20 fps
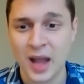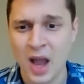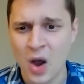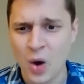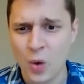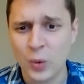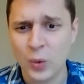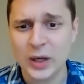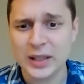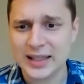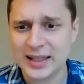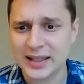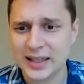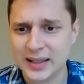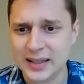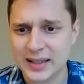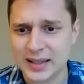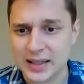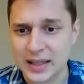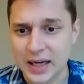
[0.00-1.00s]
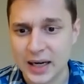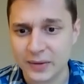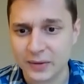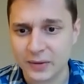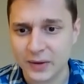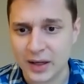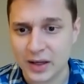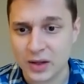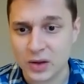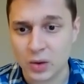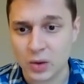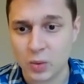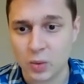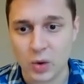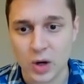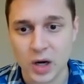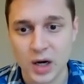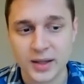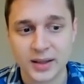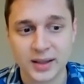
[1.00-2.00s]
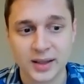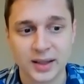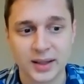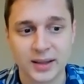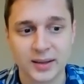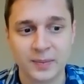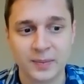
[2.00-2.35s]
What's this stuff in the water?